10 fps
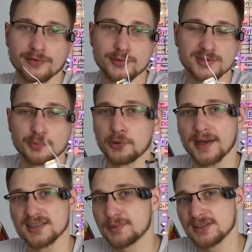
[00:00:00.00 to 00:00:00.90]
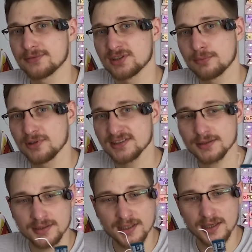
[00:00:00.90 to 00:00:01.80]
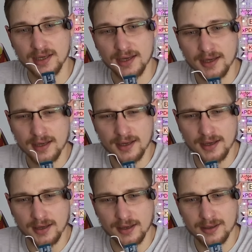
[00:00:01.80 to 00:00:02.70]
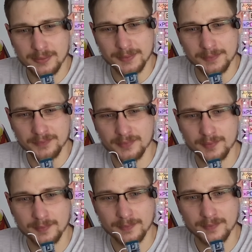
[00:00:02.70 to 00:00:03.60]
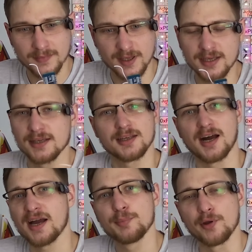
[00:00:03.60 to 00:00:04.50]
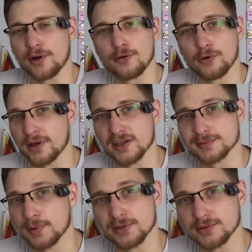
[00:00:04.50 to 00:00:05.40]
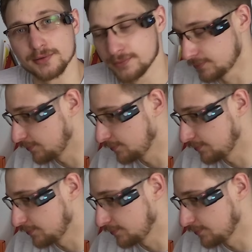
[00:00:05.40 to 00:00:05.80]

of usable ESPs for some reason. Um, yeah, I'm not an organized person.